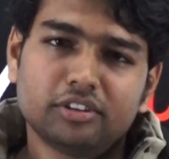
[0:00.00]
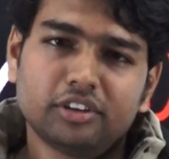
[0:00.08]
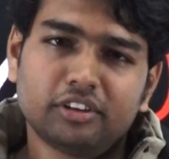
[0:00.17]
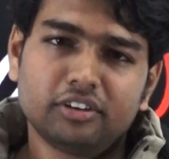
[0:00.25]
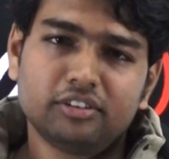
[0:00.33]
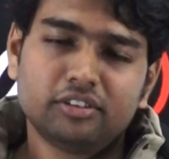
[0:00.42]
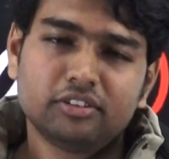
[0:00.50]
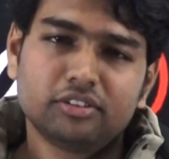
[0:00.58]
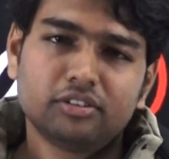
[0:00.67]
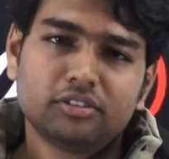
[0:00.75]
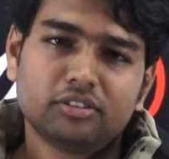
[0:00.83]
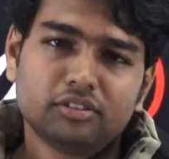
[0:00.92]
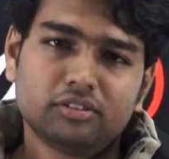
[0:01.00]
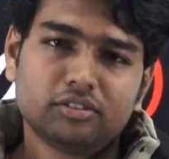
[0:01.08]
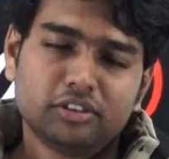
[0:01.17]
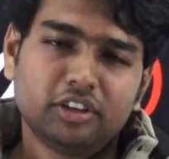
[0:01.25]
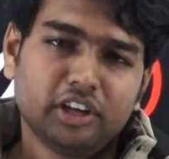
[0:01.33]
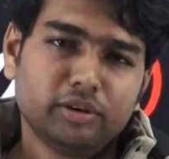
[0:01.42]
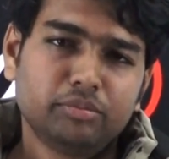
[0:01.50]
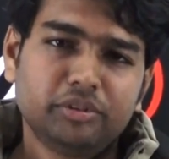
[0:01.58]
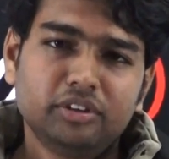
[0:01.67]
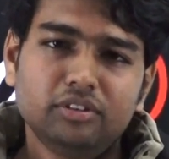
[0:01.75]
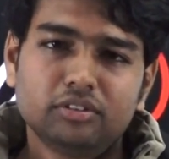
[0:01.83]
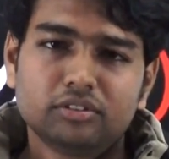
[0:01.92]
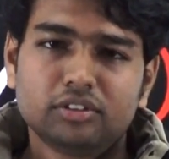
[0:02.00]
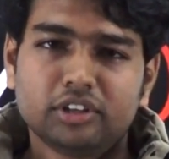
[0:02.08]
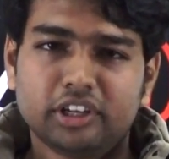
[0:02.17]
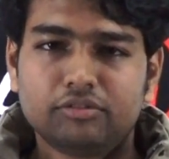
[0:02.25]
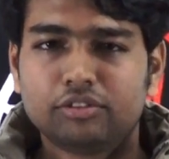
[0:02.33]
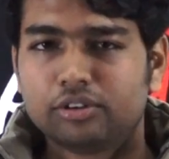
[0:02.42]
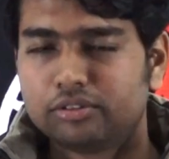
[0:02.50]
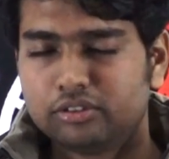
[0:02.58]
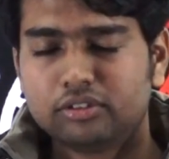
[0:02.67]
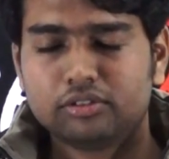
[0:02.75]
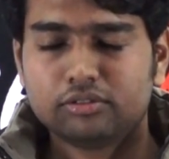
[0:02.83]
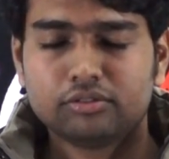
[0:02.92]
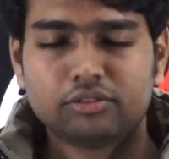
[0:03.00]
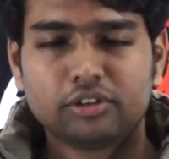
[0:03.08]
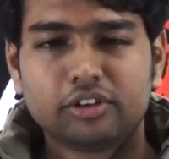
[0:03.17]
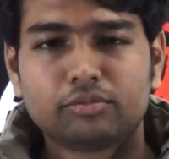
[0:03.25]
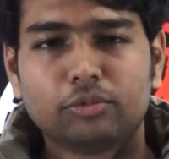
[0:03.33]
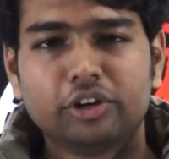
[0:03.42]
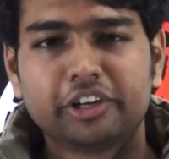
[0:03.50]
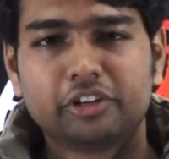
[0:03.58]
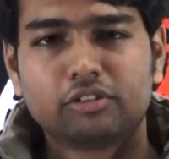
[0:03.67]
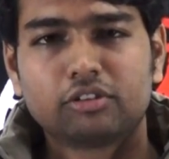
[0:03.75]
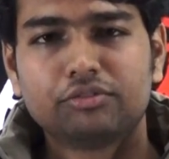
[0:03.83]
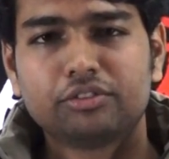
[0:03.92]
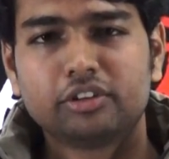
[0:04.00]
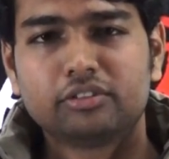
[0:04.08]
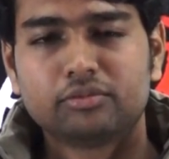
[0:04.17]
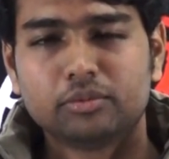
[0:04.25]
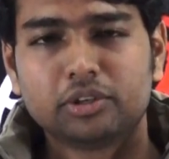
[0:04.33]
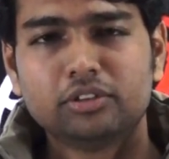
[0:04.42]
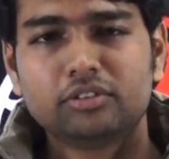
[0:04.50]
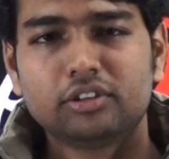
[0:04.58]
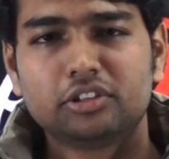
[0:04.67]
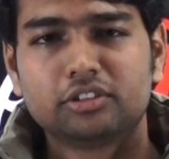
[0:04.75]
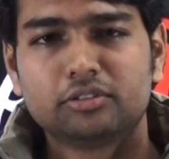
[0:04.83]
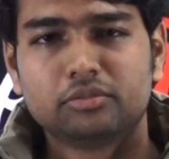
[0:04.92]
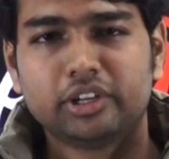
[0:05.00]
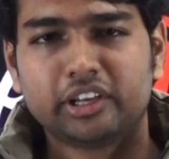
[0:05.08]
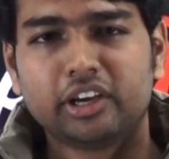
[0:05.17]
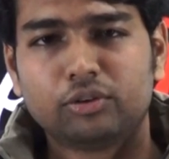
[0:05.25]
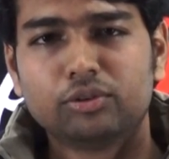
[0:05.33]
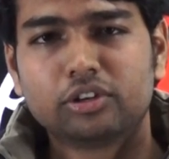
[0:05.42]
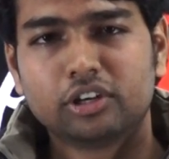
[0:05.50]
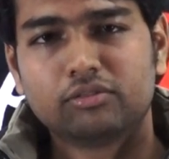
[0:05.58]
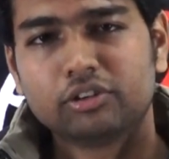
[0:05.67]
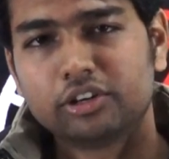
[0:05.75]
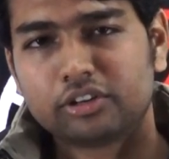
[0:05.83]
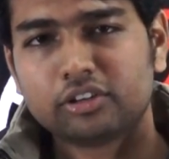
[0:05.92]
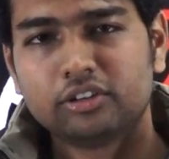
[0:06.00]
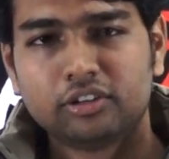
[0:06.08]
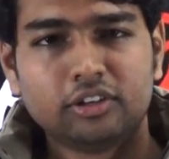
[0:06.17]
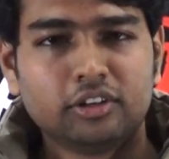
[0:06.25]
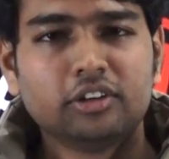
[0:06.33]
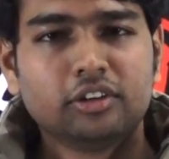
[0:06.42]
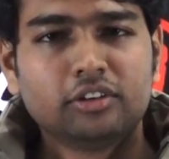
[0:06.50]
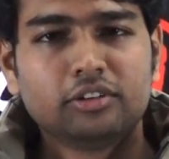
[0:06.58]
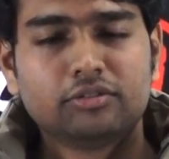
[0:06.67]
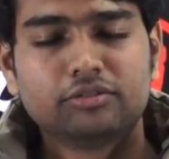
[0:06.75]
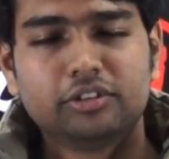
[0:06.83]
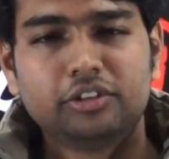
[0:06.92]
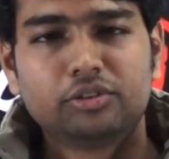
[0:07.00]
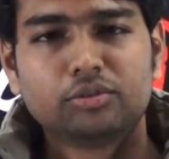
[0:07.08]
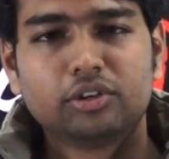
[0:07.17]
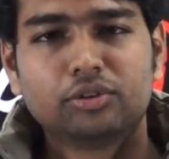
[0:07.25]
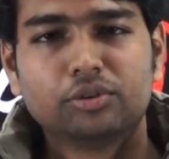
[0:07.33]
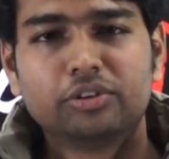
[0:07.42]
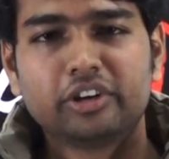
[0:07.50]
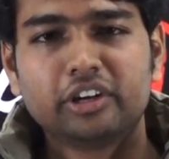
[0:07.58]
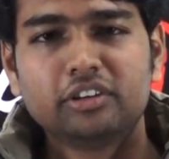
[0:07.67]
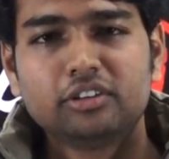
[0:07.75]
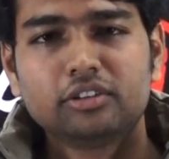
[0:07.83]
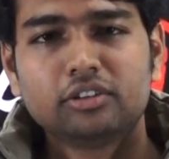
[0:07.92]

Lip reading: and it helped me for a small tenure of 6 months, I could convert into a good rank.